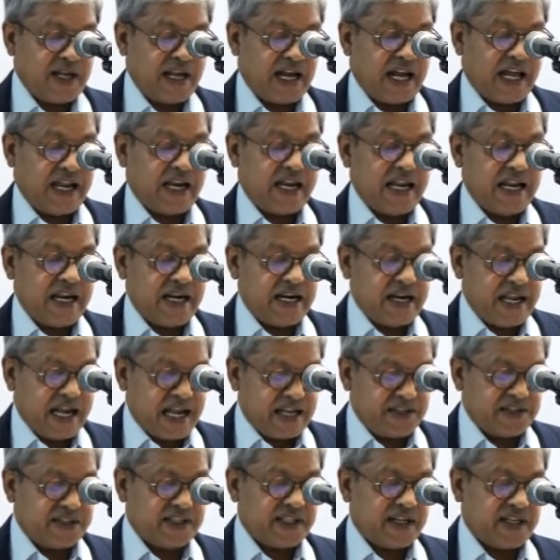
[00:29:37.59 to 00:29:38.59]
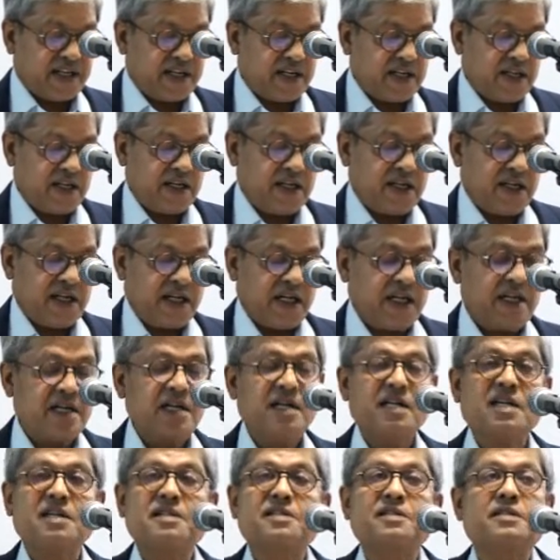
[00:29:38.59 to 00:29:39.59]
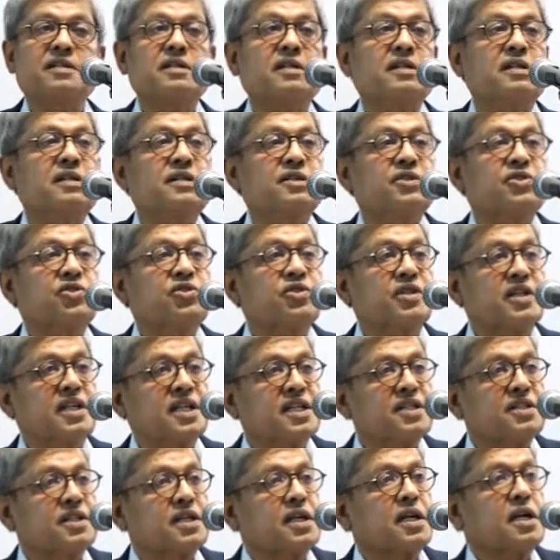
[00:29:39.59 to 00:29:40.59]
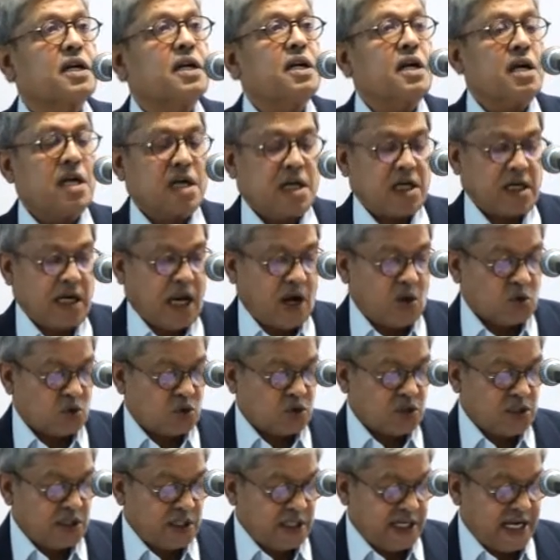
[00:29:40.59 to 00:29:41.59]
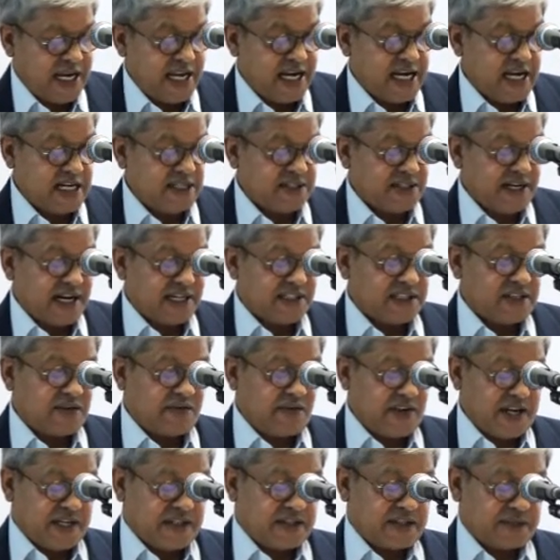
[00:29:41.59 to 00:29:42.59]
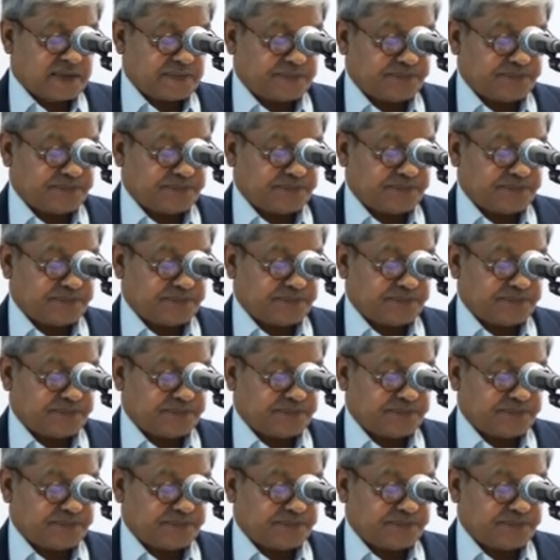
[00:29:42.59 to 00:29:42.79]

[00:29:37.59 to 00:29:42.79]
and enhancing India's strategic clout in international affairs.